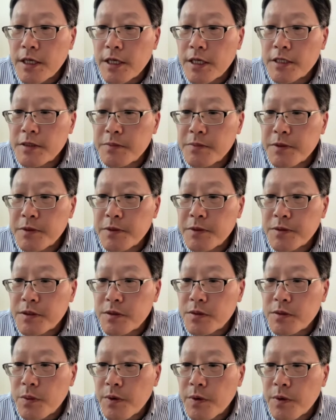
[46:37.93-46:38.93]

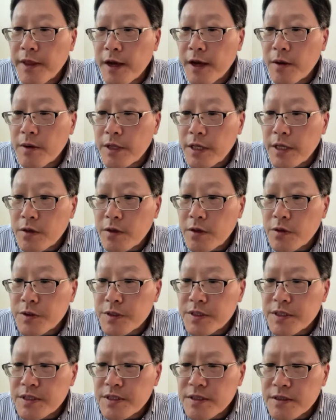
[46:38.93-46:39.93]
experience without
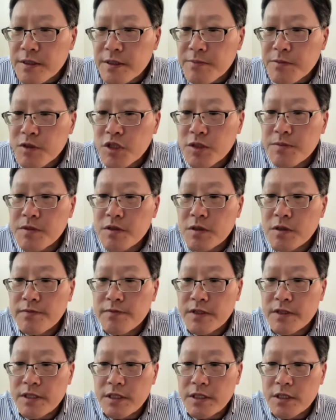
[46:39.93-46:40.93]
increasing symptoms
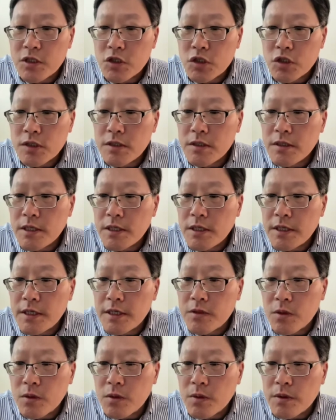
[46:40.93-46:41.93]
of addiction
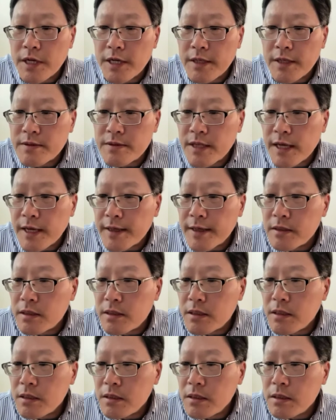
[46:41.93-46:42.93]
and or
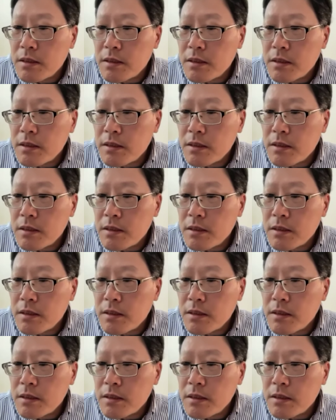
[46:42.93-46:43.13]
anxiety?